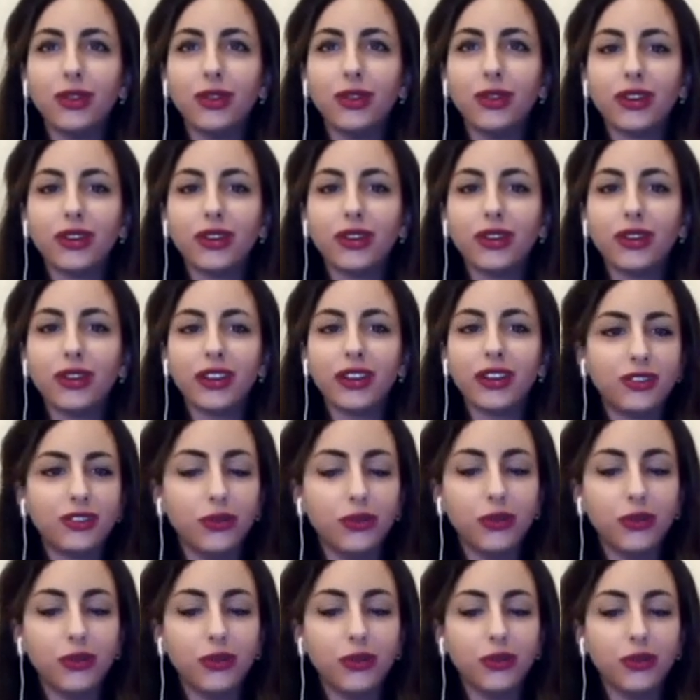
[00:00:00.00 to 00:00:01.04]
into
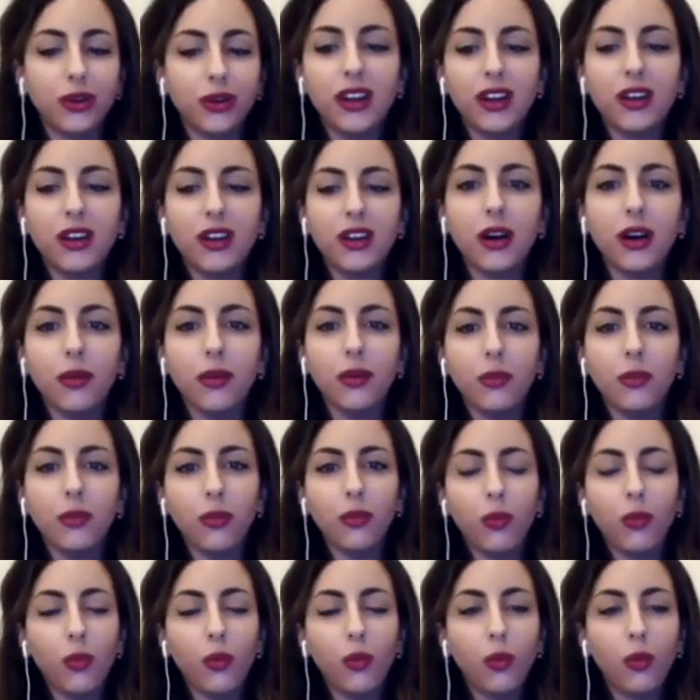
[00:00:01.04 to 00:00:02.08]

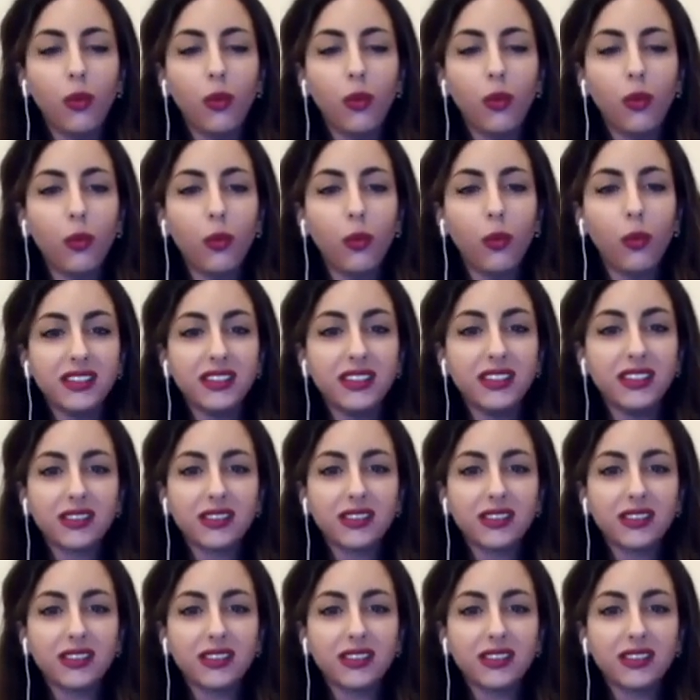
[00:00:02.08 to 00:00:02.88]
paintings.